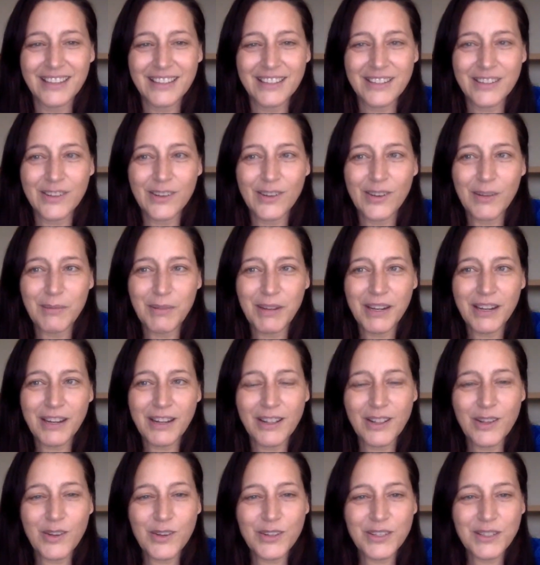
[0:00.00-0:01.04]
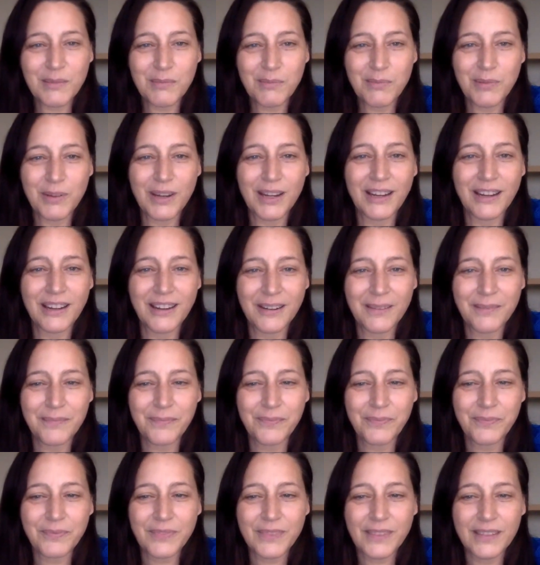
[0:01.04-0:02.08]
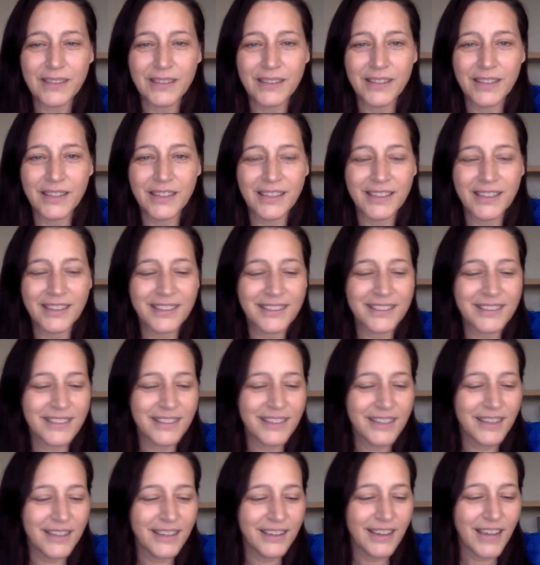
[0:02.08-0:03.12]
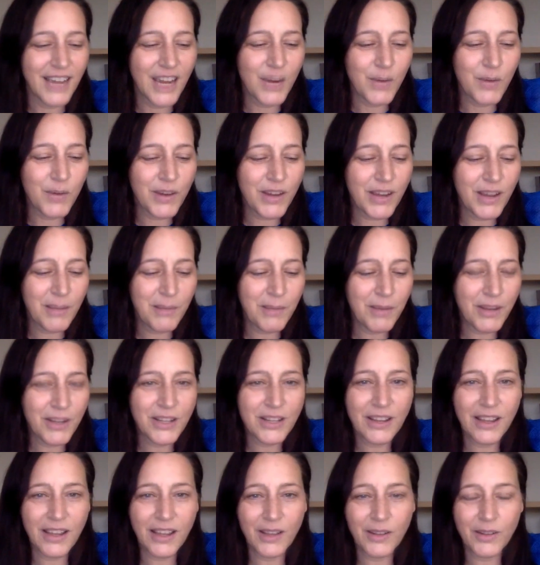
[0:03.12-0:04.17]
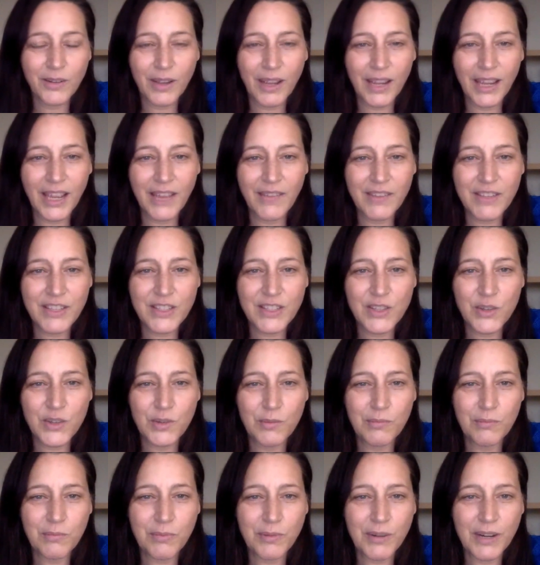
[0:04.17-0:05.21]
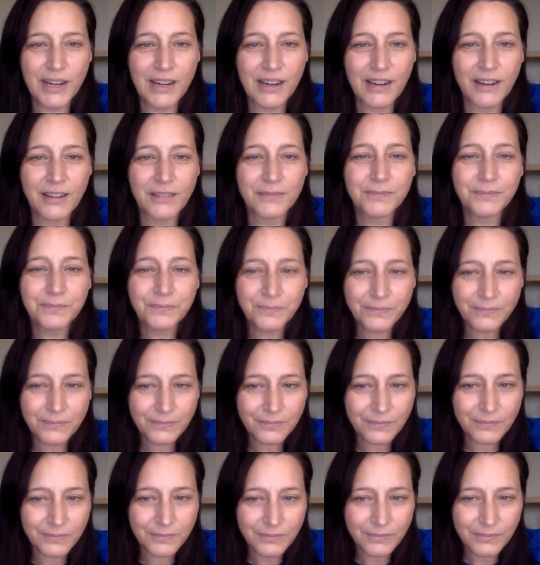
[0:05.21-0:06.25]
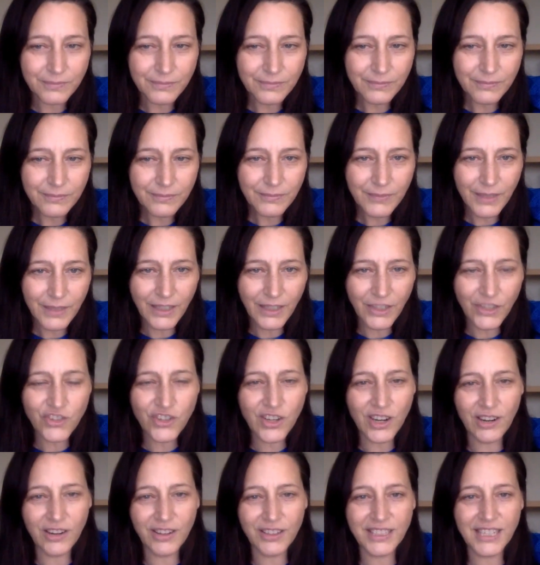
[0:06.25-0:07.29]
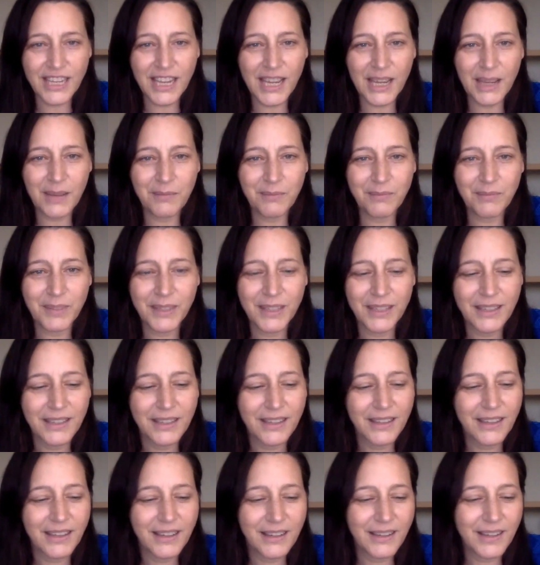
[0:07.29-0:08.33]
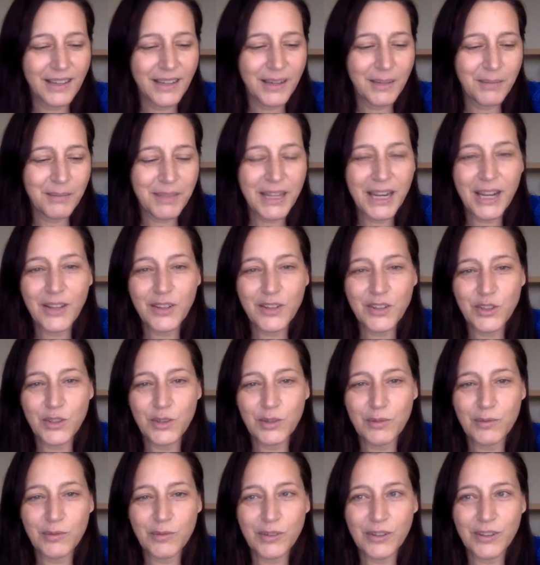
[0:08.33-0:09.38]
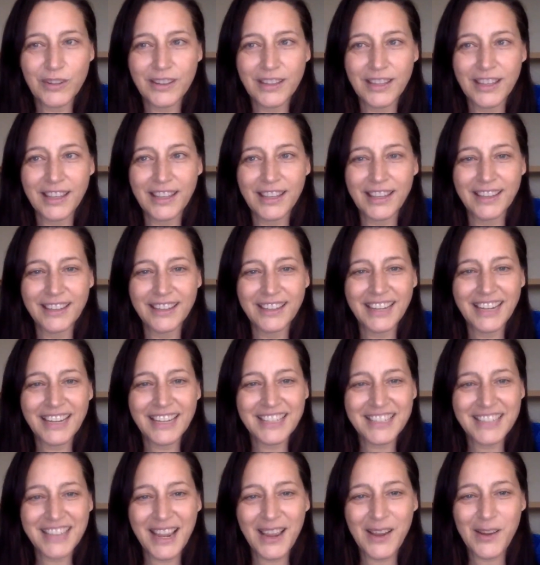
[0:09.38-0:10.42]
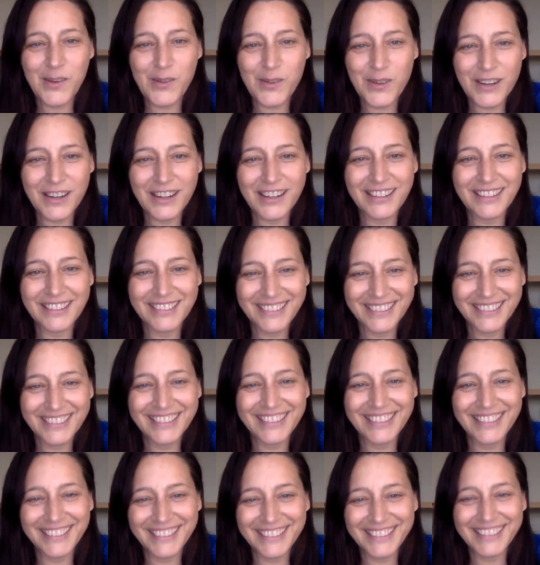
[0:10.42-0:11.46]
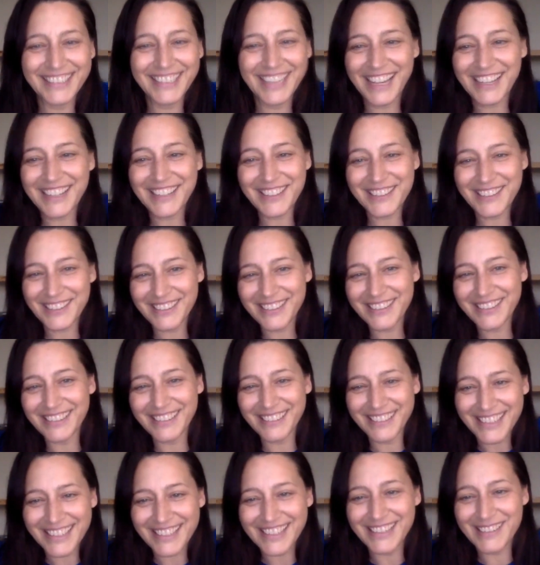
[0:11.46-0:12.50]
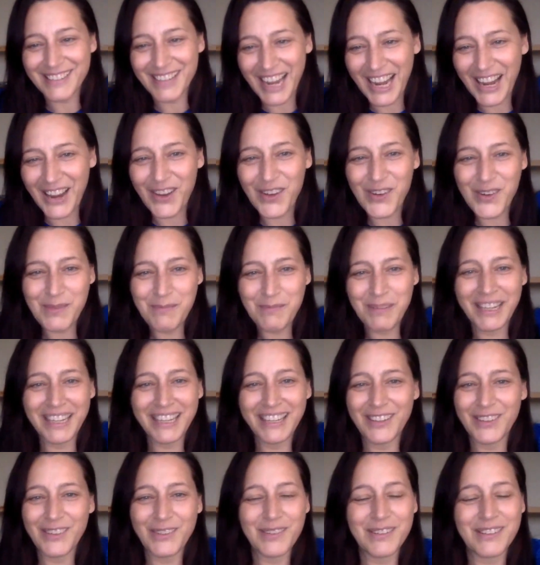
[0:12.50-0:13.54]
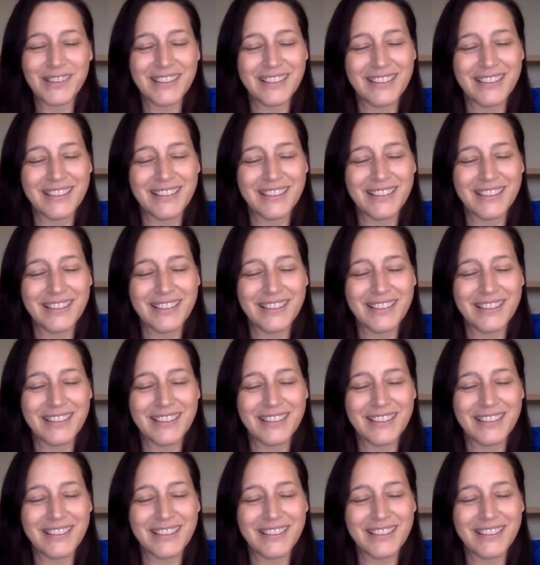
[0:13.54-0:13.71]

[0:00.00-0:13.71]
So I'm going to close in prayer and I will come on. I'll, i have a Zoom prayer and share time um, that I'll do for the next hour. Yes, Naomi, you